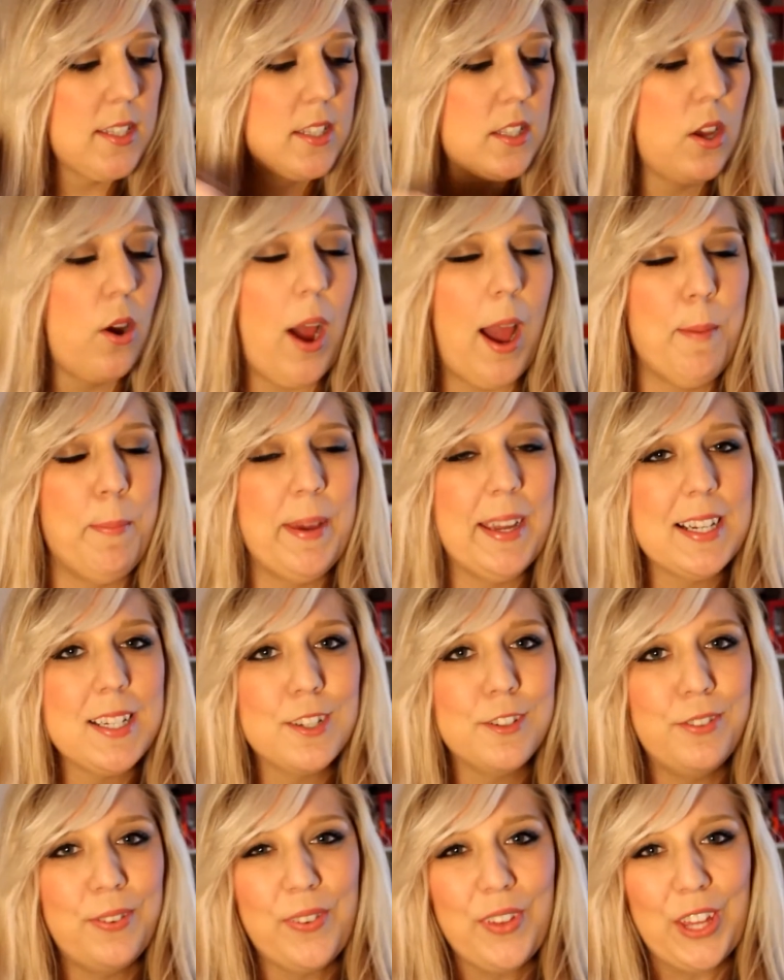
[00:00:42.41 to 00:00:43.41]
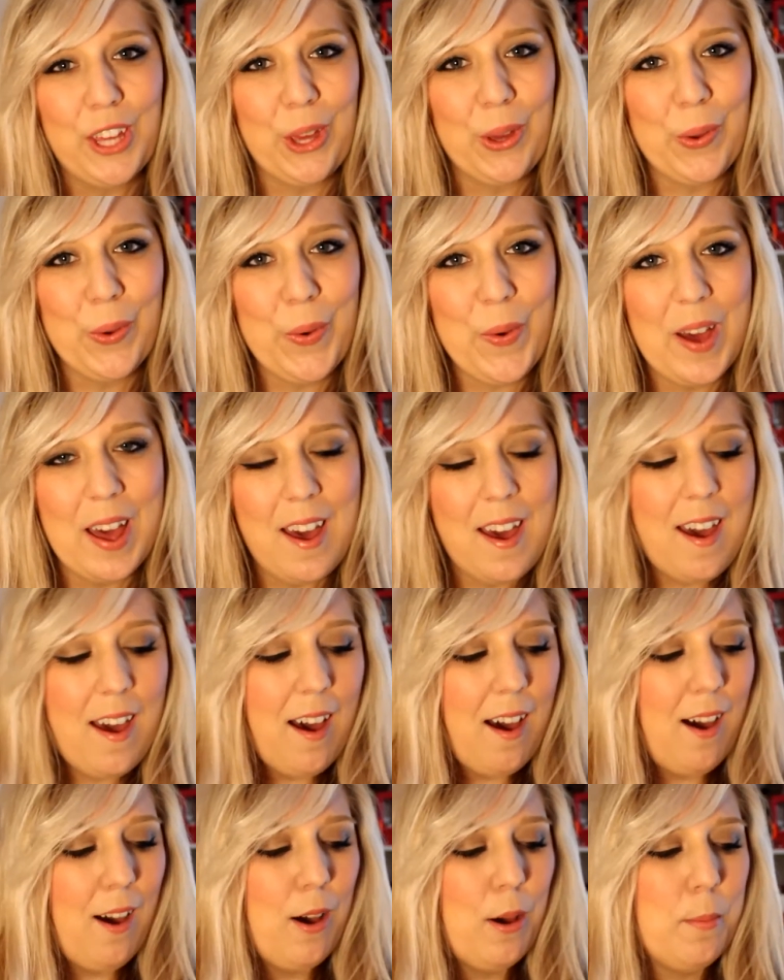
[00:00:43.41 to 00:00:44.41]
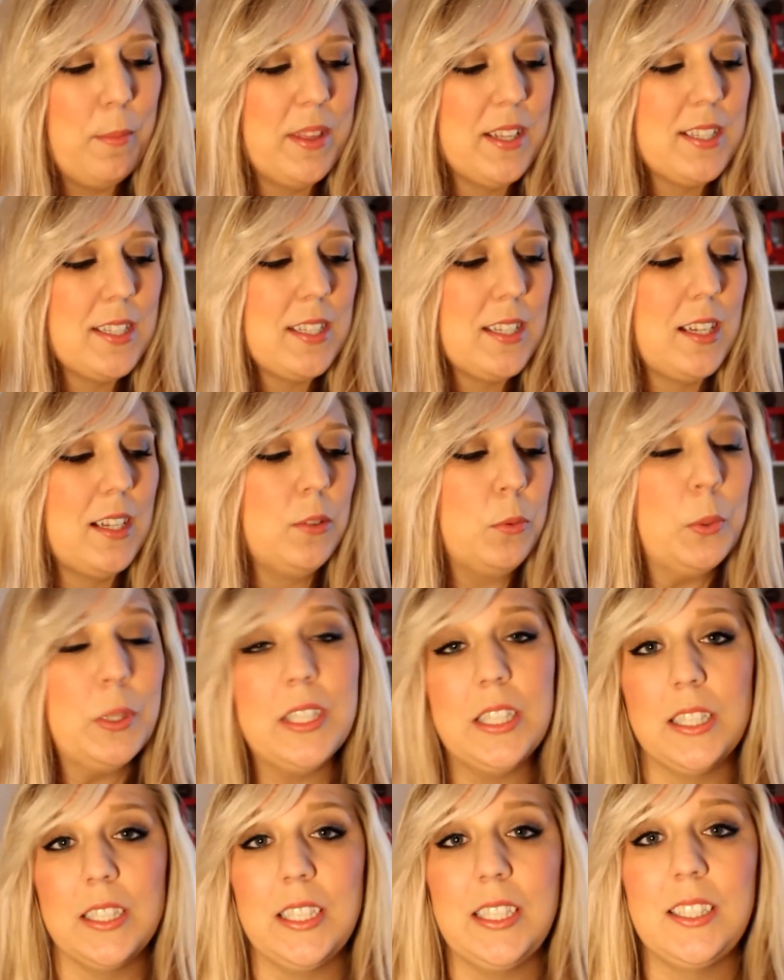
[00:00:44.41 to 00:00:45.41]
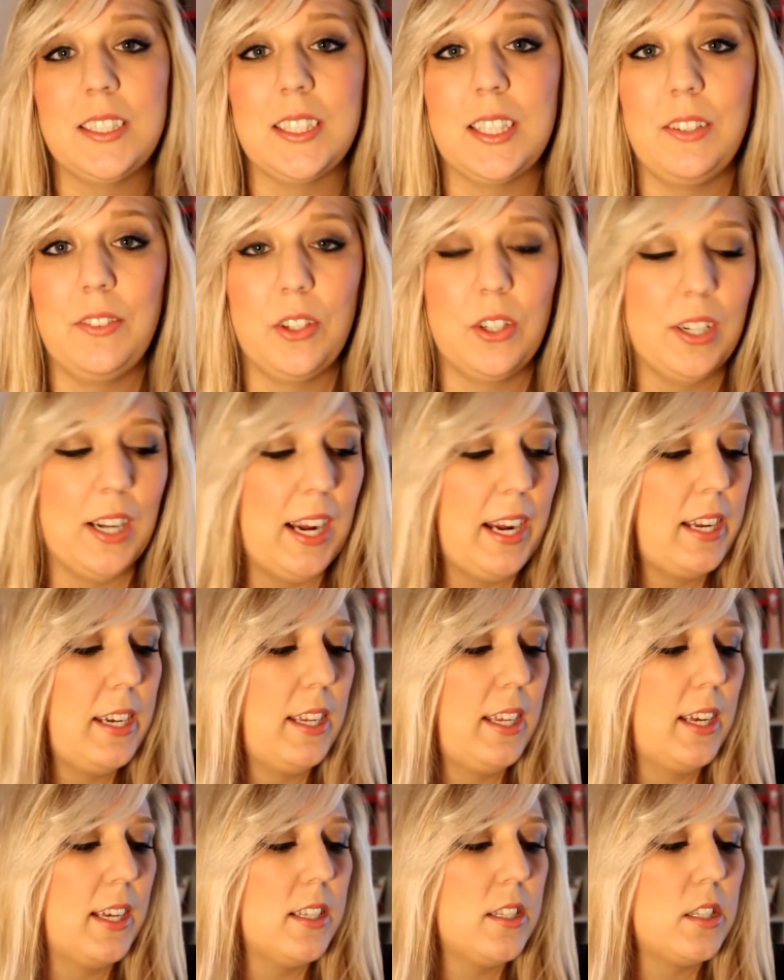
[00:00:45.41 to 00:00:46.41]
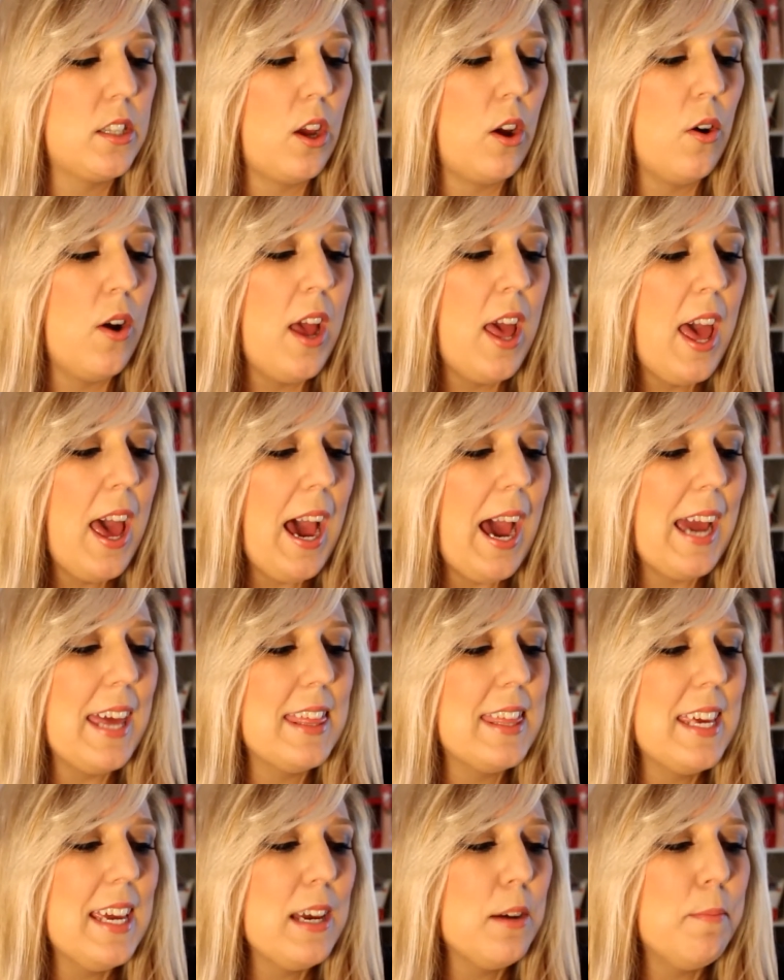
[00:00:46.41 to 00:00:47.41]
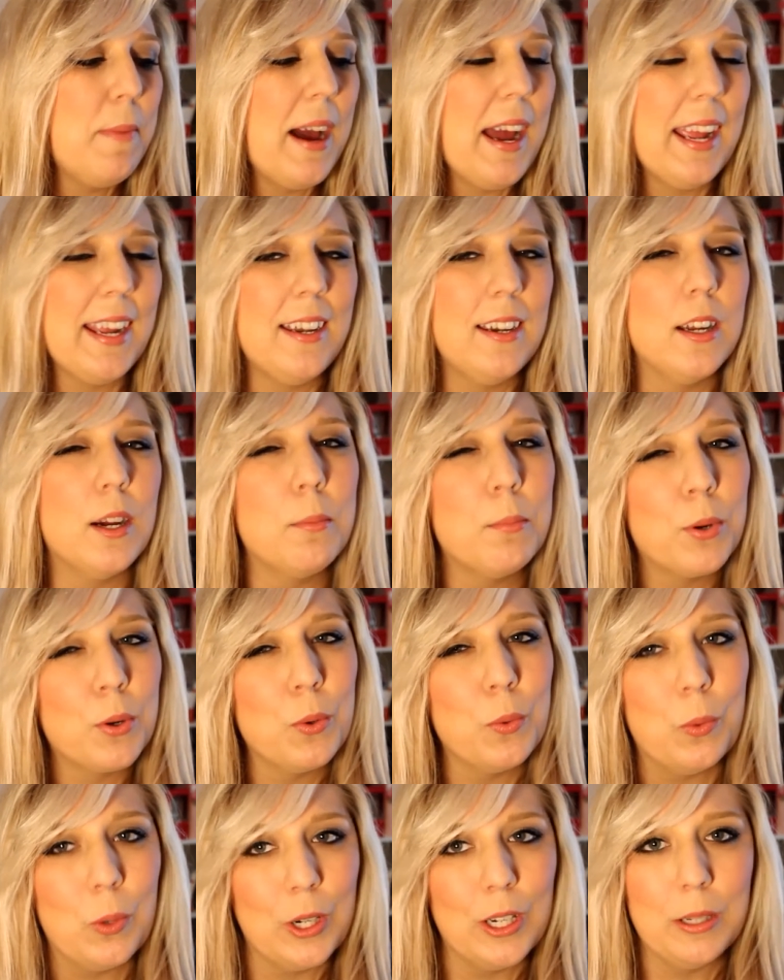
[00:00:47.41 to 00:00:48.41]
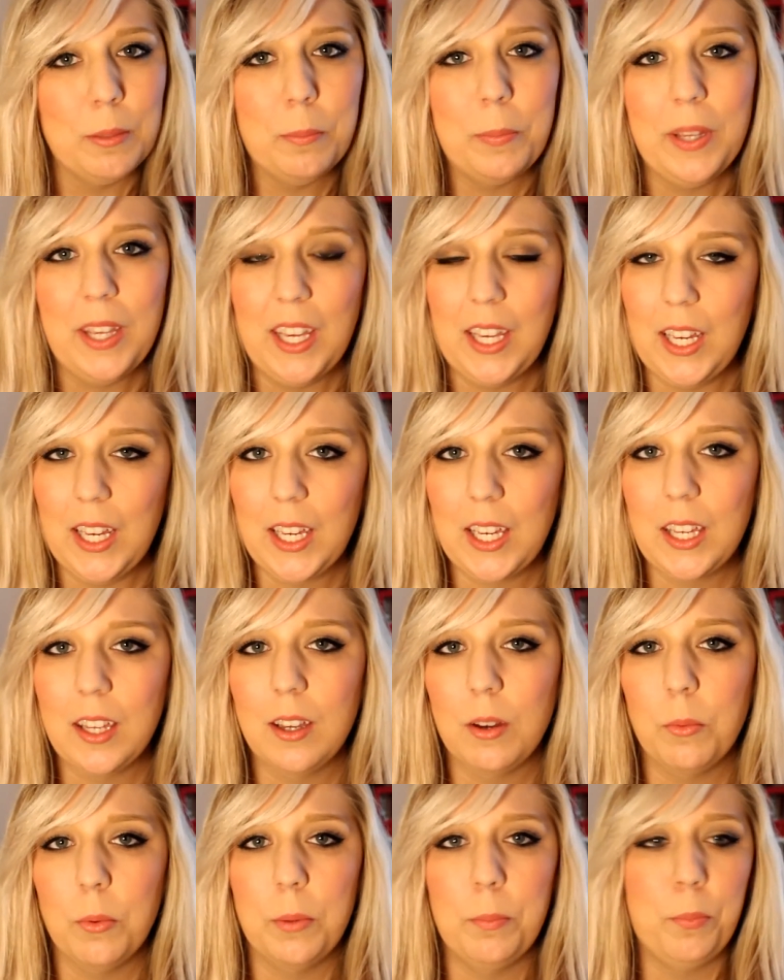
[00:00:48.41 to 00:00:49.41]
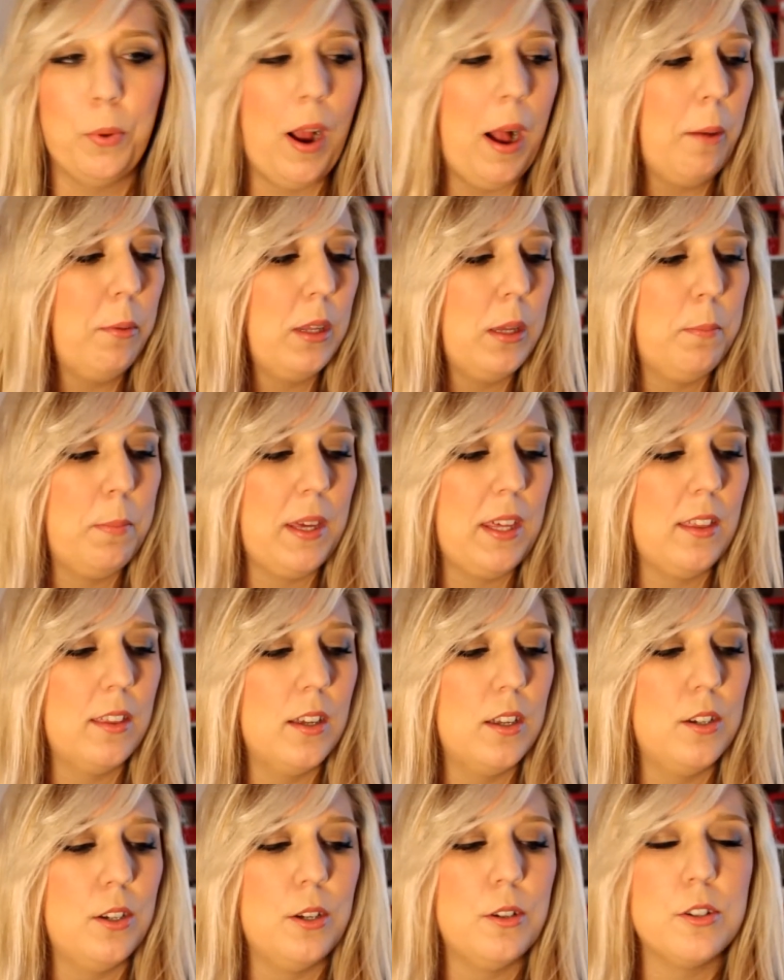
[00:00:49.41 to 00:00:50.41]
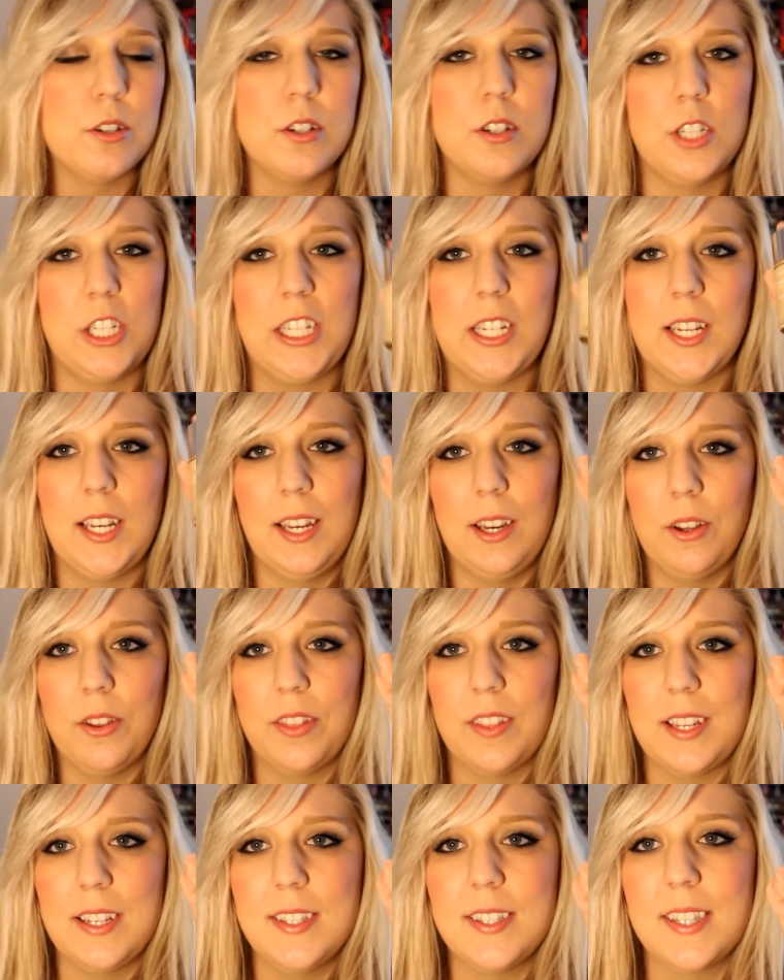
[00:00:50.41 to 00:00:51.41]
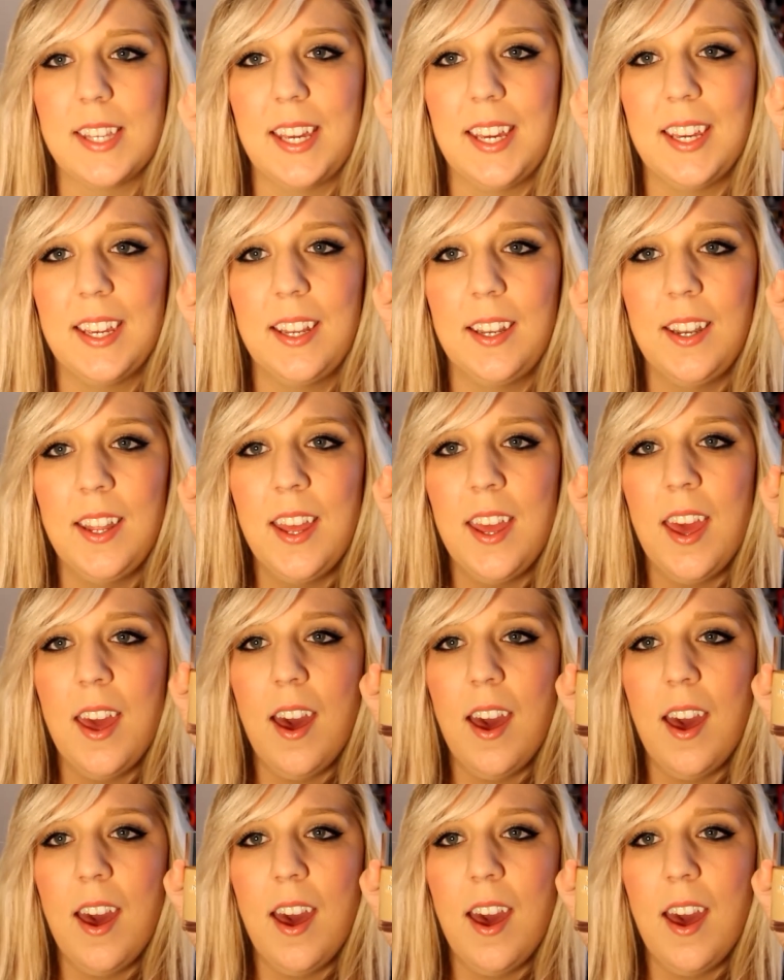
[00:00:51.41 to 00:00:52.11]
So I picked a few, but this will at least give you an idea. So I think my number one pick would probably be the Neutrogena Healthy Skin.